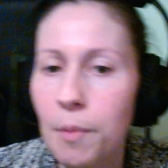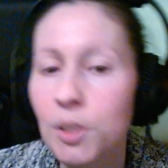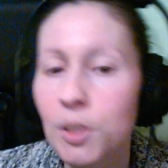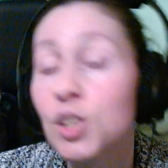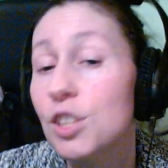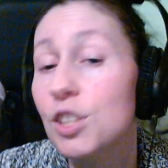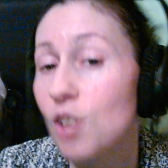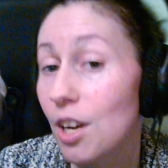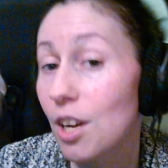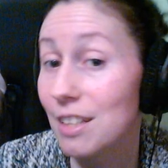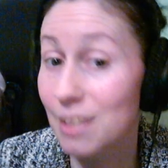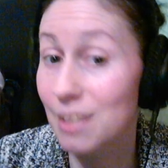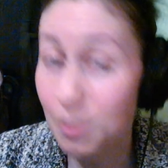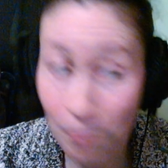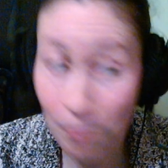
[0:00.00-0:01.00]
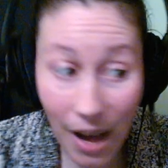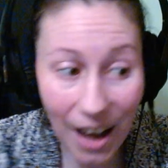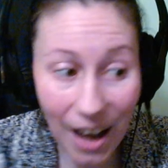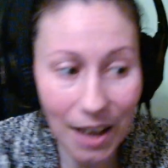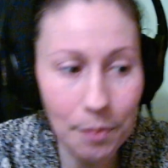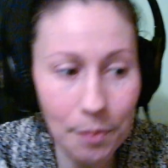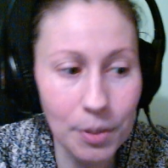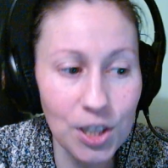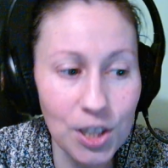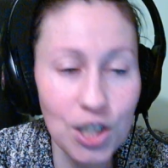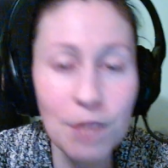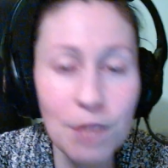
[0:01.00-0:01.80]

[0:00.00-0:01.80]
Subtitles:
she's not a spy, but she